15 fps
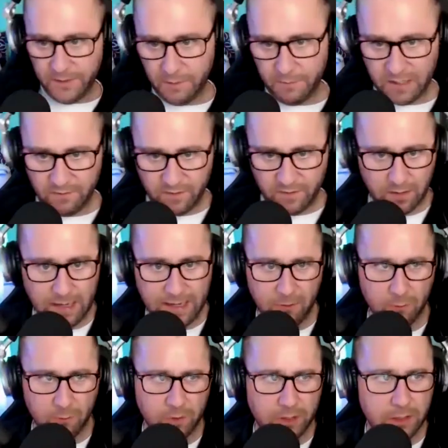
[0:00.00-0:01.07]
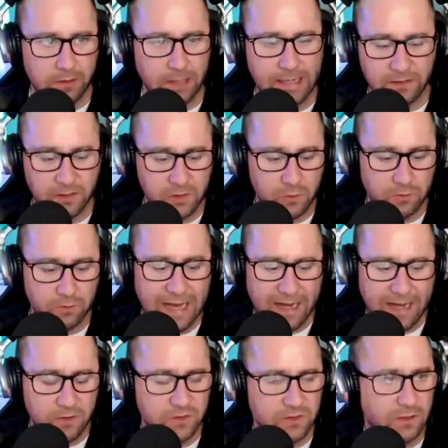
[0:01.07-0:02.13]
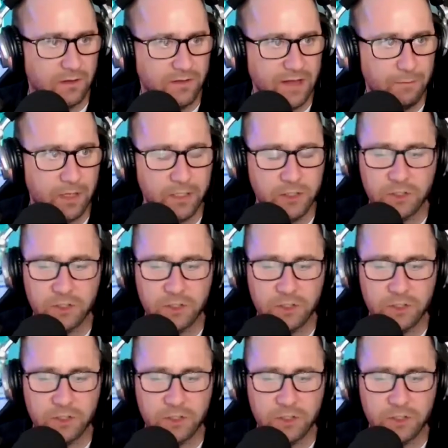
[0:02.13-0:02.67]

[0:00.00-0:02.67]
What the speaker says: a little bit of it. I don't really like to do ladders all that